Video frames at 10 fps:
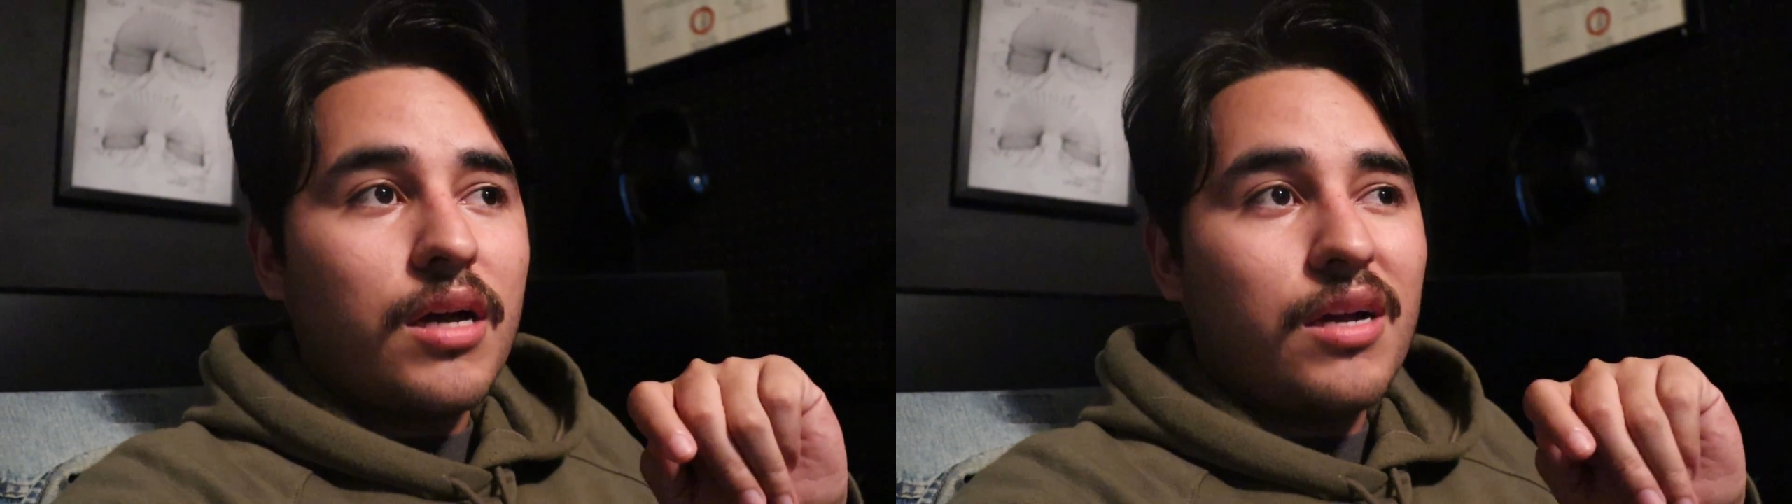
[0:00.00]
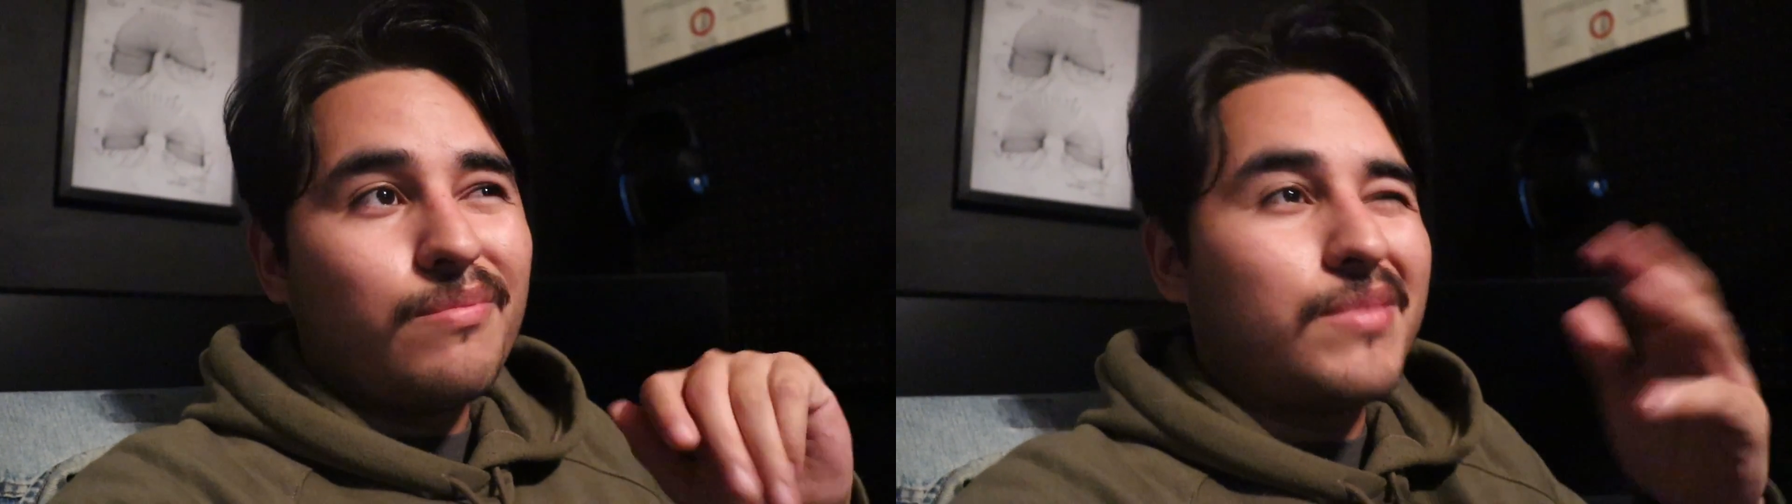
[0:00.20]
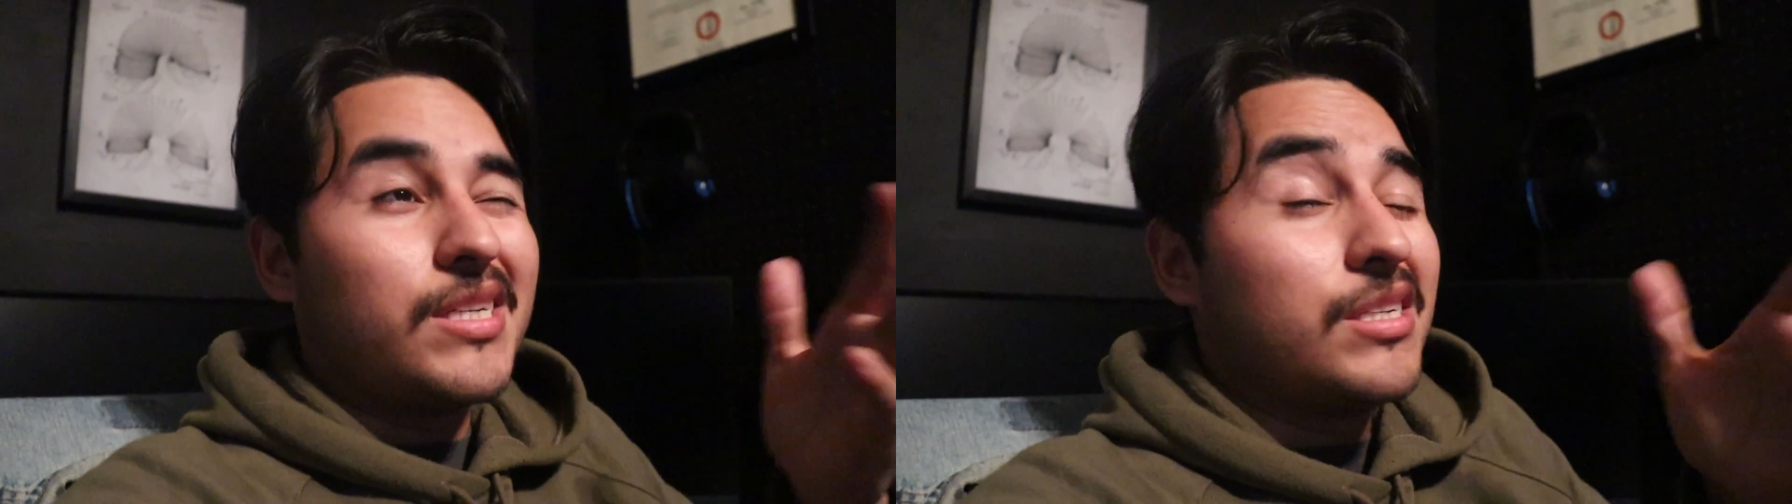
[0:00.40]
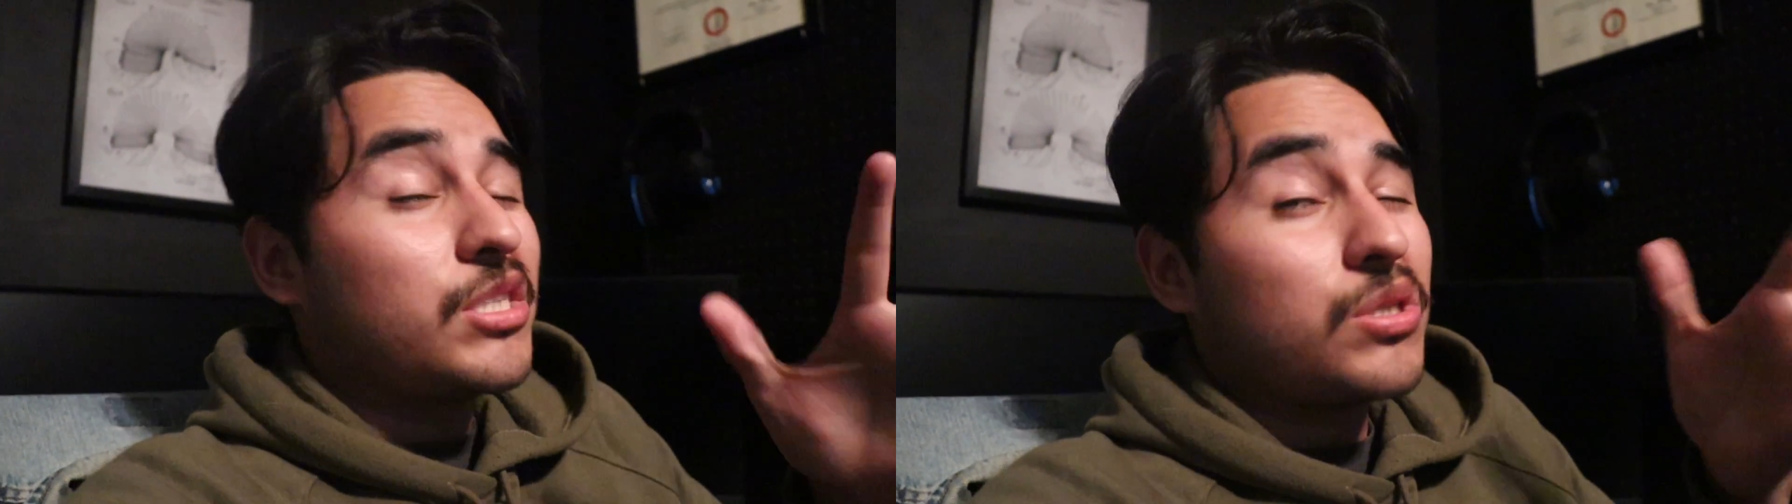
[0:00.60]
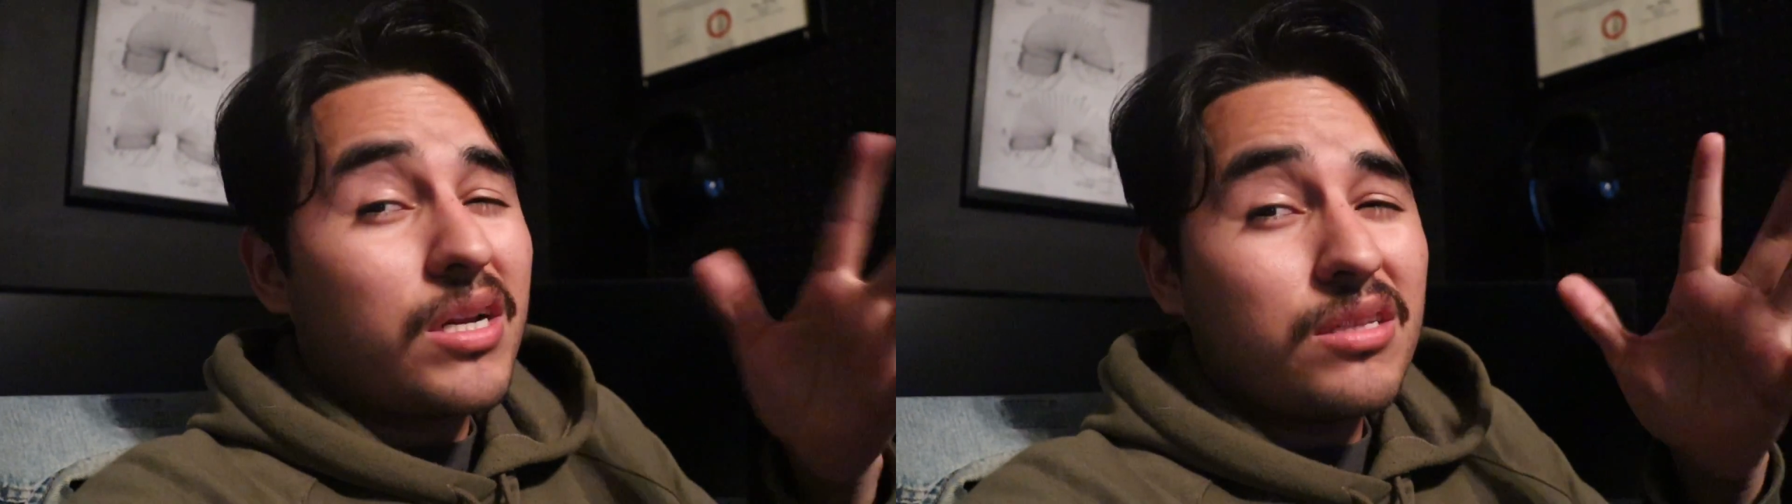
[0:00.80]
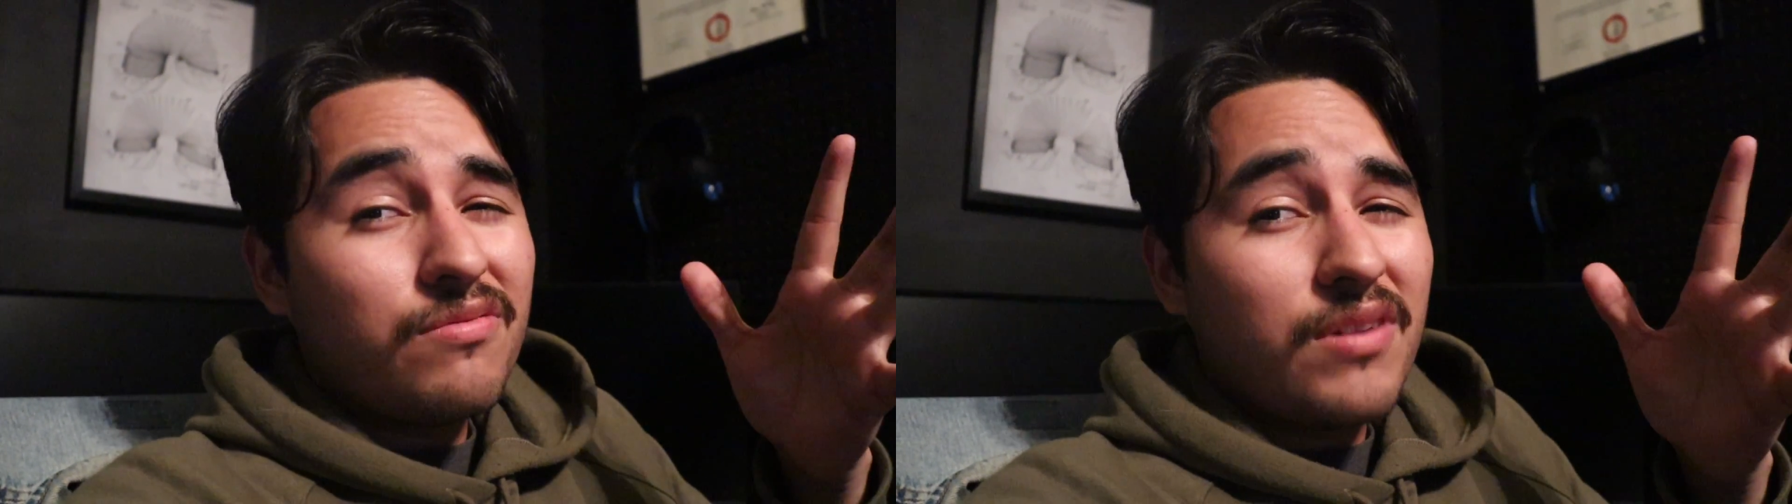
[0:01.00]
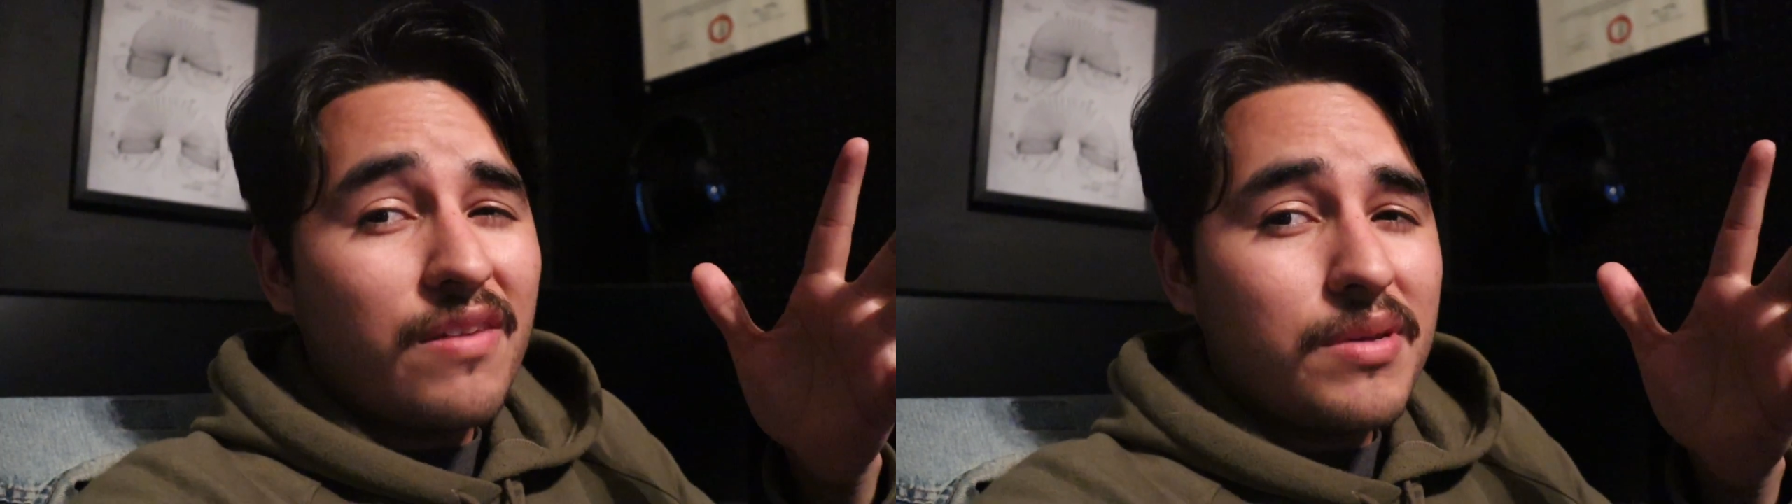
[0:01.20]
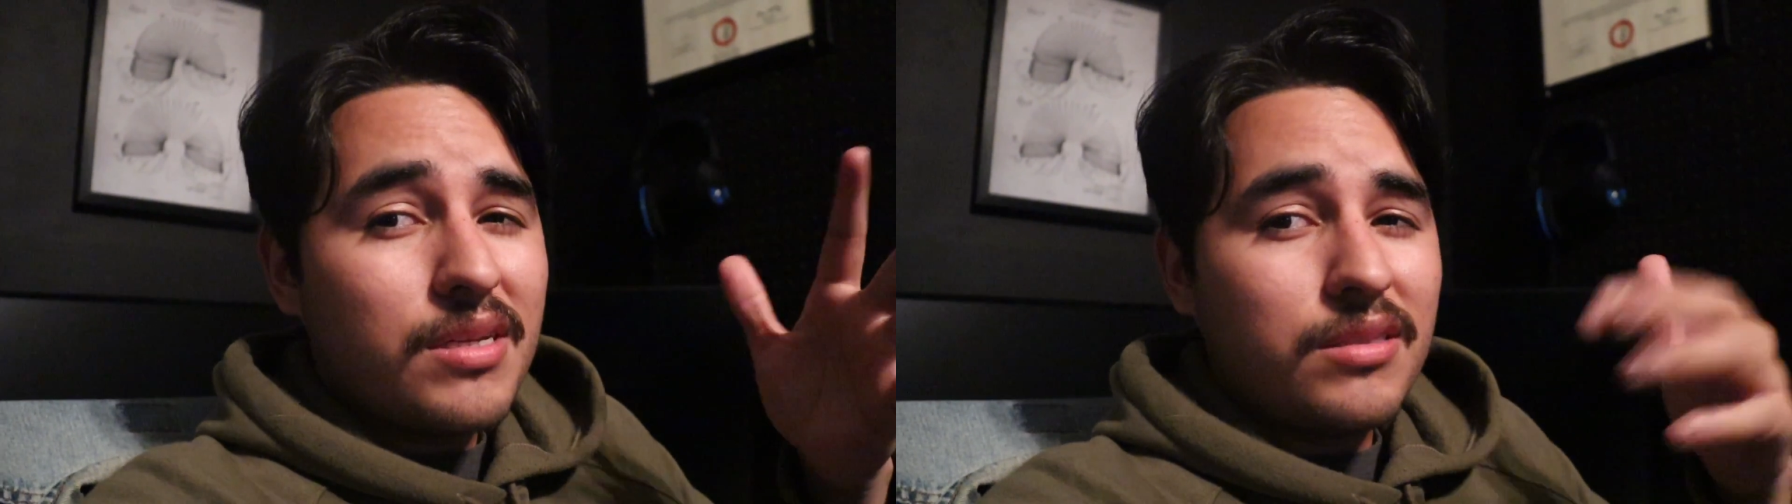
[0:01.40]
I'm gonna try to do
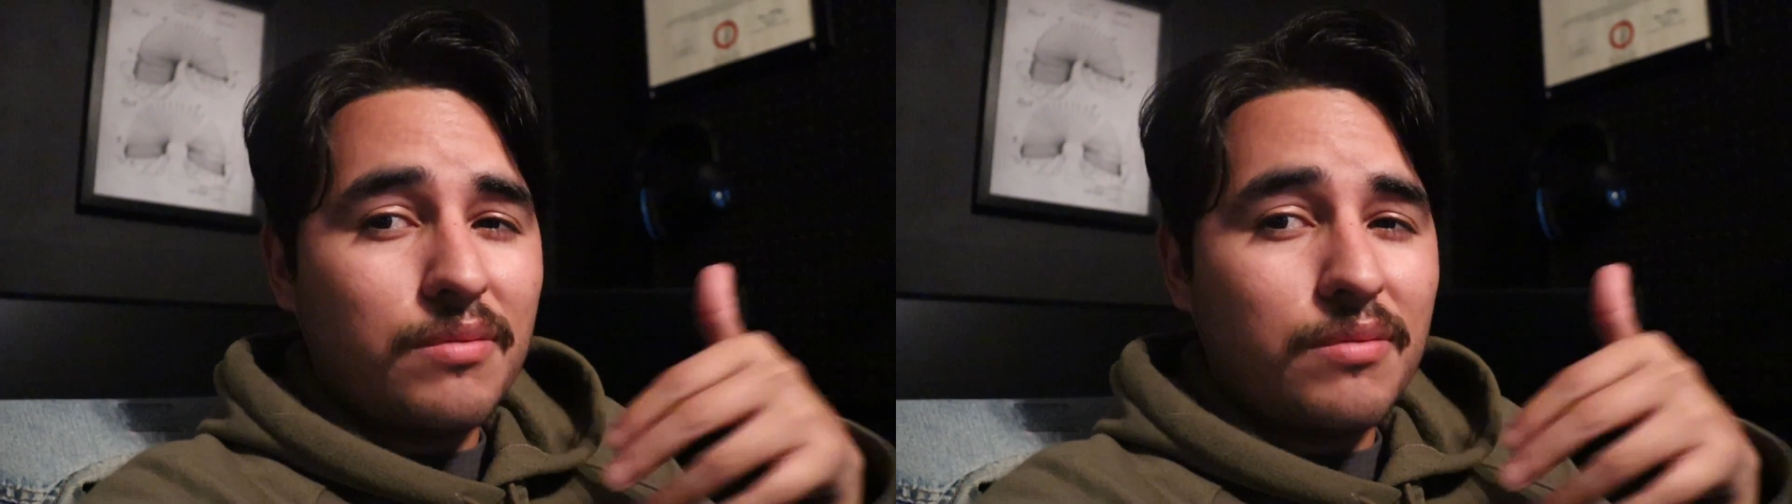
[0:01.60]
five minutes.